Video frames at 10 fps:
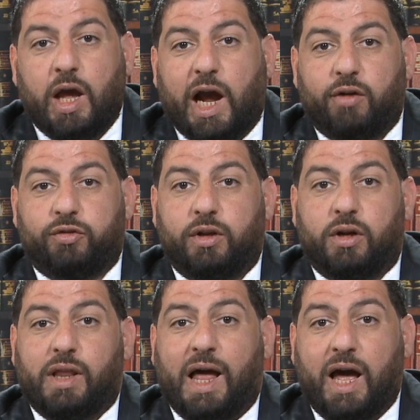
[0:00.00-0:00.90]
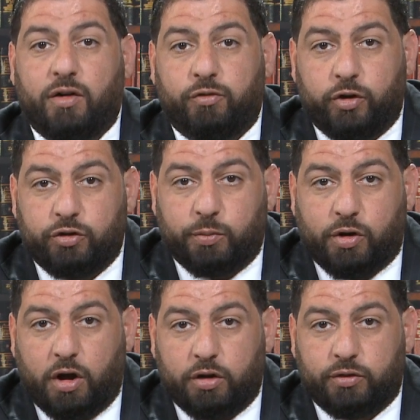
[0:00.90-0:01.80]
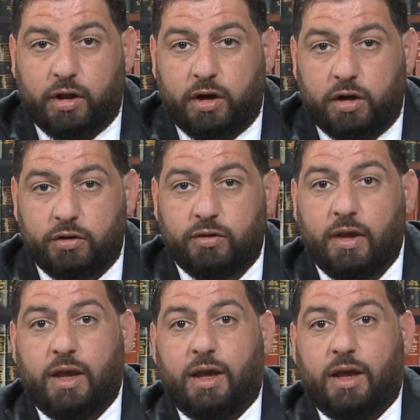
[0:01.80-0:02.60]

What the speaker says: I've seen a lot of reasonable cause letters,